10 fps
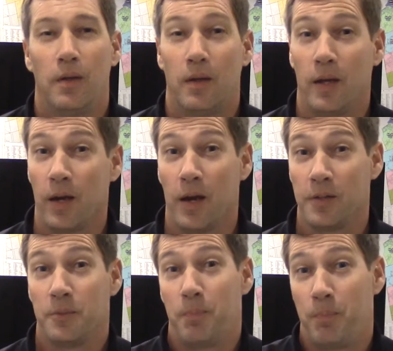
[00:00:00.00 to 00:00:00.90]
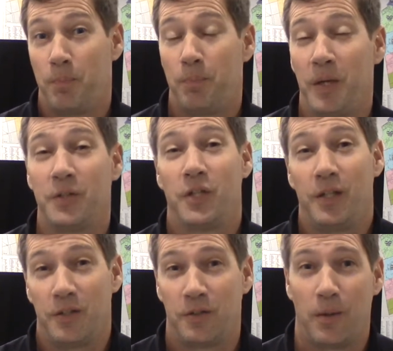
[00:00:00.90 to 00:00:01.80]
Hey guys, big
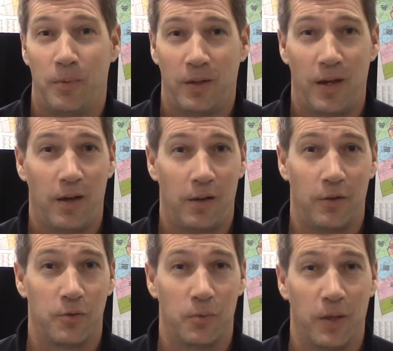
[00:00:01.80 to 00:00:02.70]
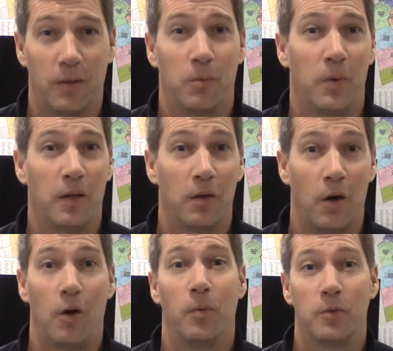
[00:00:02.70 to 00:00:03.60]
changes coming to Canada this week. We can
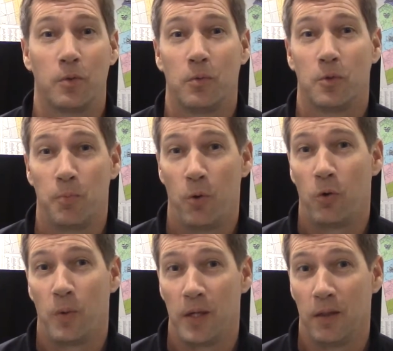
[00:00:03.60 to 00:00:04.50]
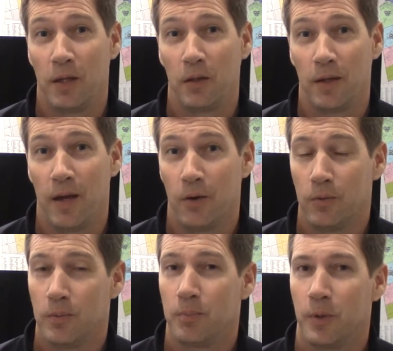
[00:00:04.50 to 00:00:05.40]
all smoke weed legally now,
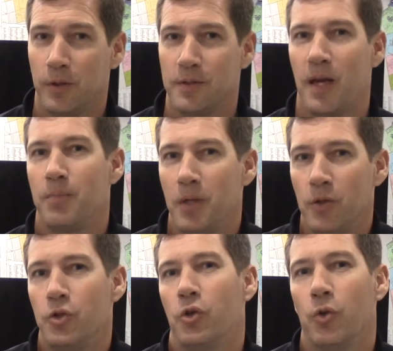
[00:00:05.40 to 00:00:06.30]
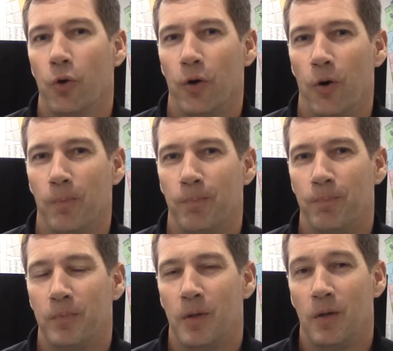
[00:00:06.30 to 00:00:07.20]
but does that mean you should grow at home?
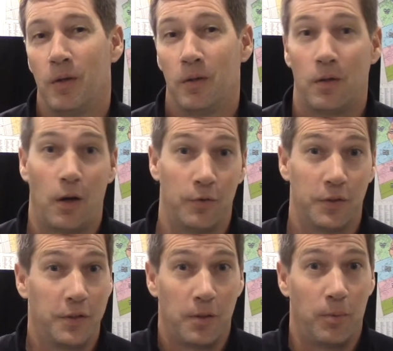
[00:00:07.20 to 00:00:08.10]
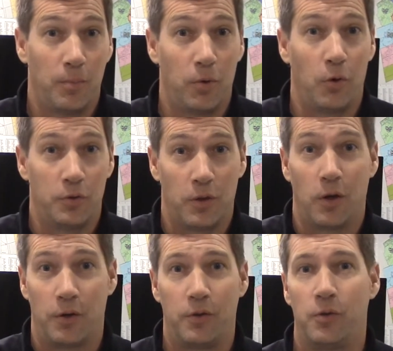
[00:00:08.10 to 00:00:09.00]
Obviously some of the pros
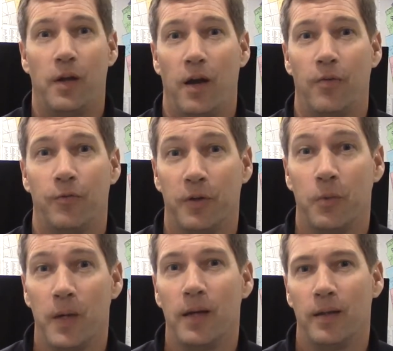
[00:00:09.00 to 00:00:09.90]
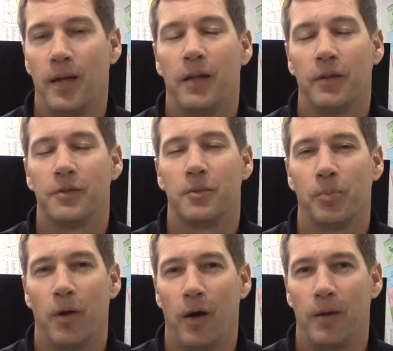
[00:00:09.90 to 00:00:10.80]
are you'd have free weed in endless
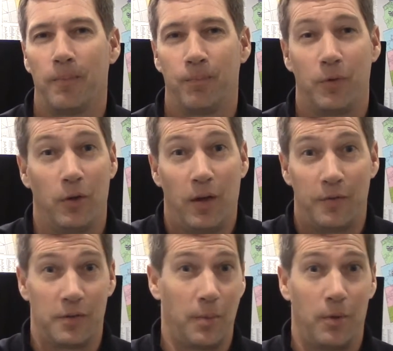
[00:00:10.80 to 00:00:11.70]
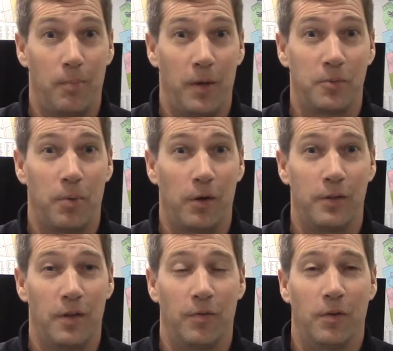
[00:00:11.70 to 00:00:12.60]
supply, you could have some of the best
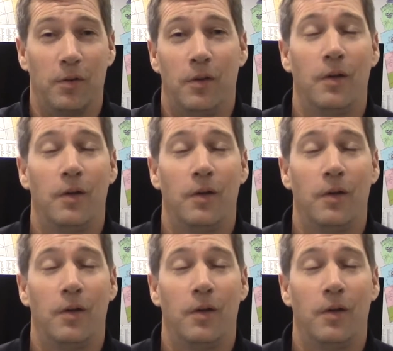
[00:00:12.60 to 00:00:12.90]
parties ever,